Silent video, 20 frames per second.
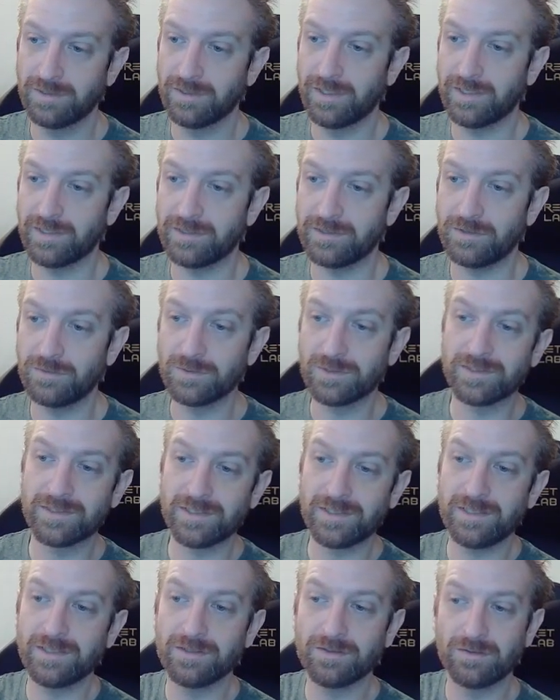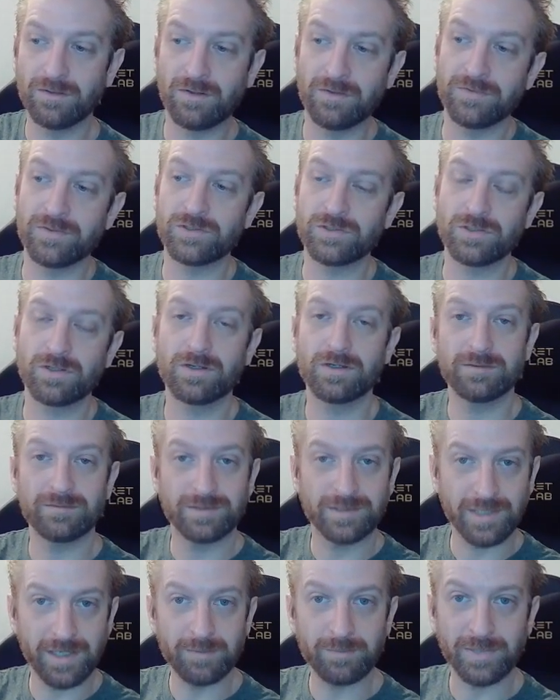And you can see here on the chart
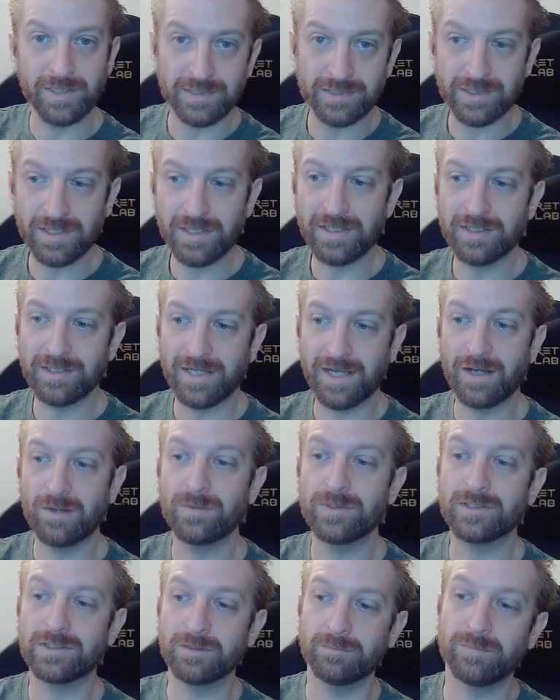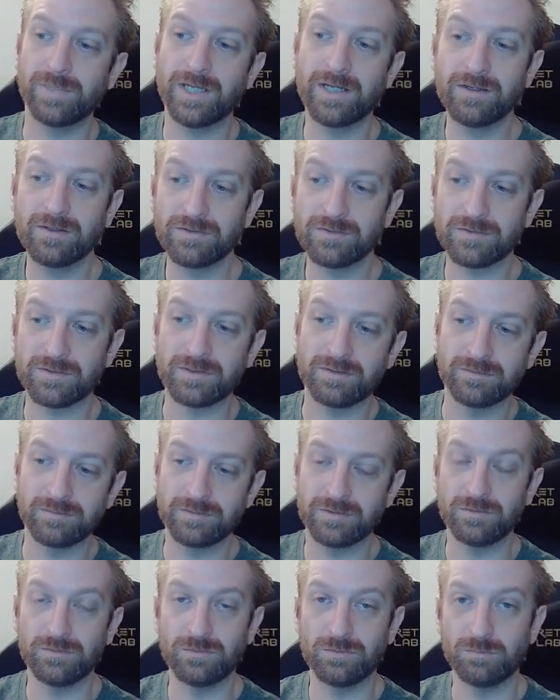side by side how it compares
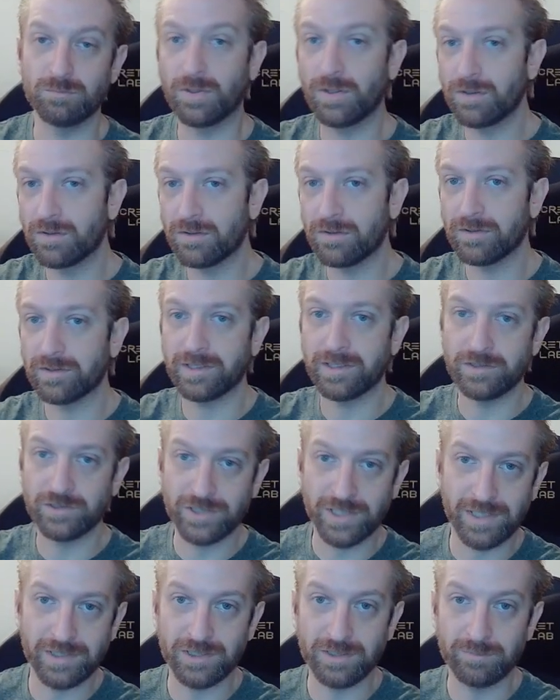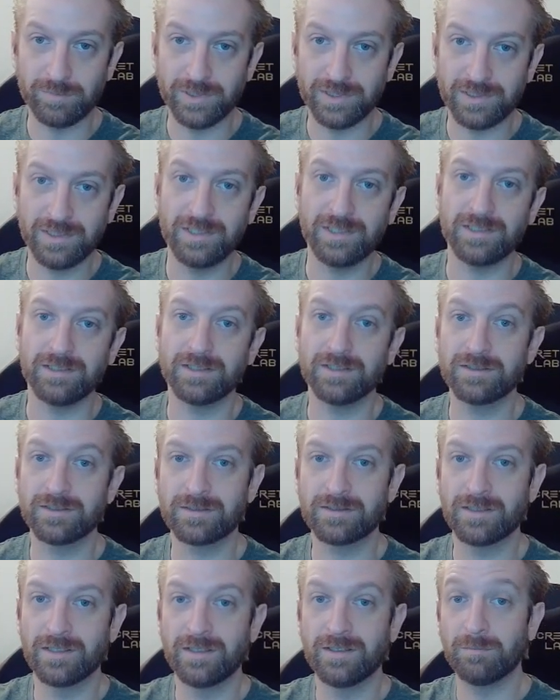to Bard and ChatGPT.
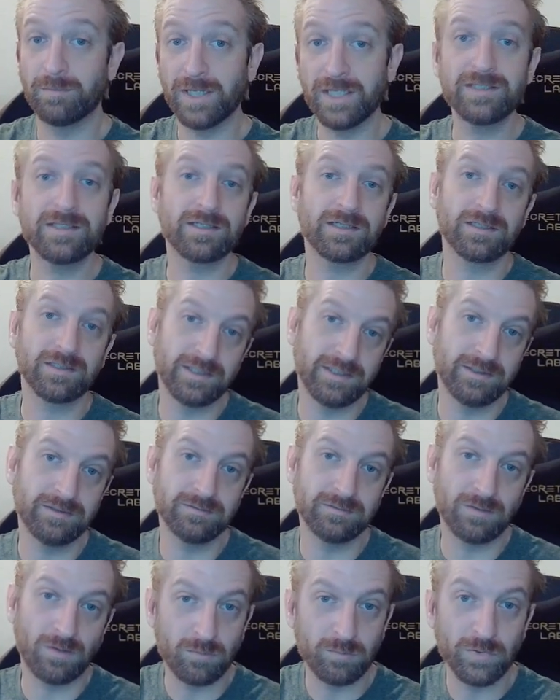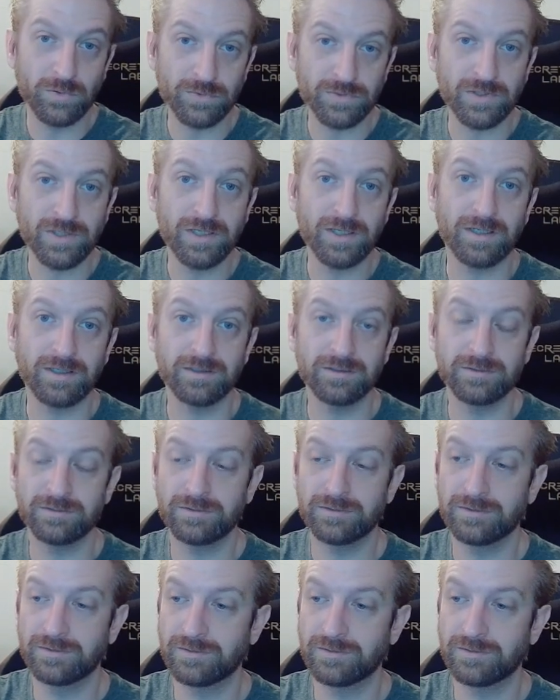It's basically almost there.